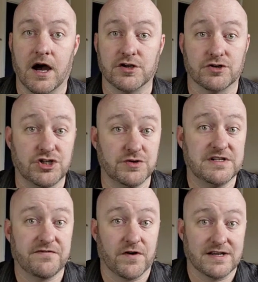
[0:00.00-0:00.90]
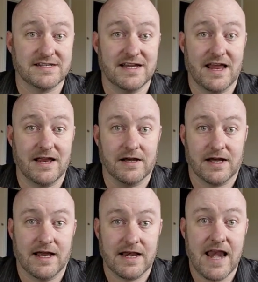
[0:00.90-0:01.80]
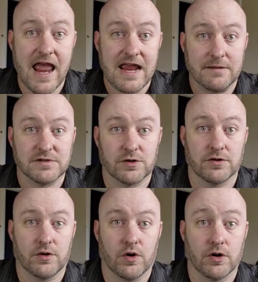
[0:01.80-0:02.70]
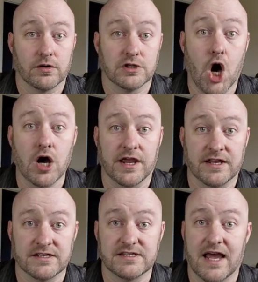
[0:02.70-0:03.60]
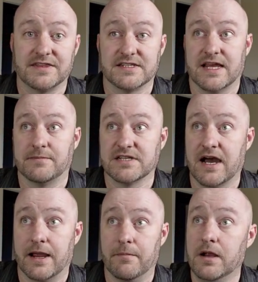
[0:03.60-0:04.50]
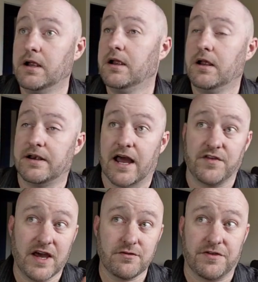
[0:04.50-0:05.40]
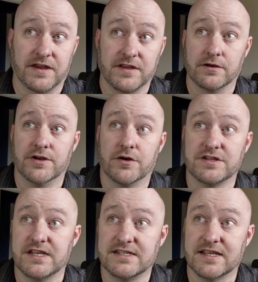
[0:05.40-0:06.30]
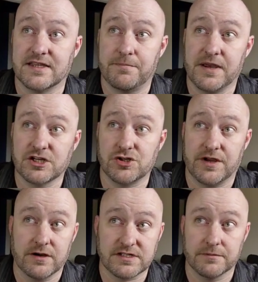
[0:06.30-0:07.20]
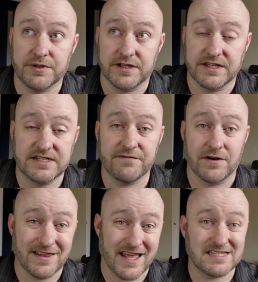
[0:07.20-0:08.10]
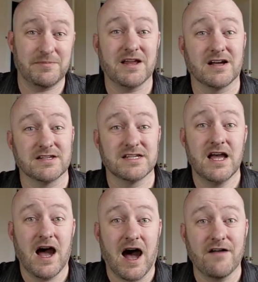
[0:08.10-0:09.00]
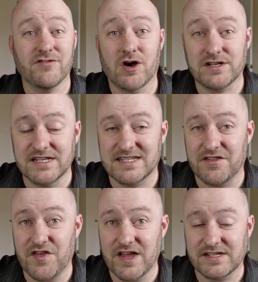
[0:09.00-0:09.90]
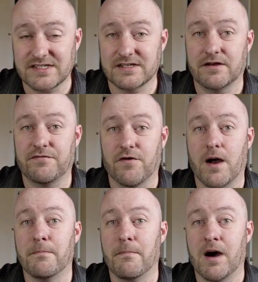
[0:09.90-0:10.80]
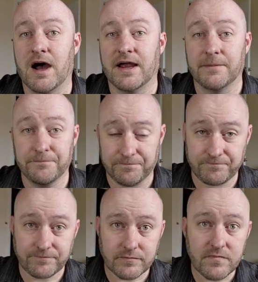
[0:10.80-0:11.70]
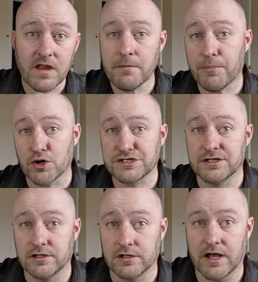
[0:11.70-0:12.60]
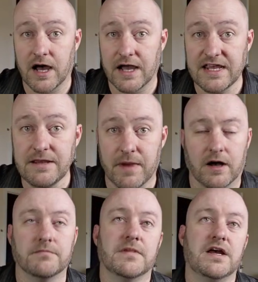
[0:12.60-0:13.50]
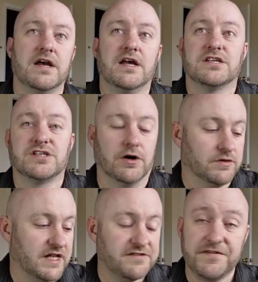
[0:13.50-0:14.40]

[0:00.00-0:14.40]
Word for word: under two different uh, names or, or logins at the same time. Now, the other thing that you'll notice is that the picture here is completely different, and that's because I've logged into this from my personal uh, email. So let's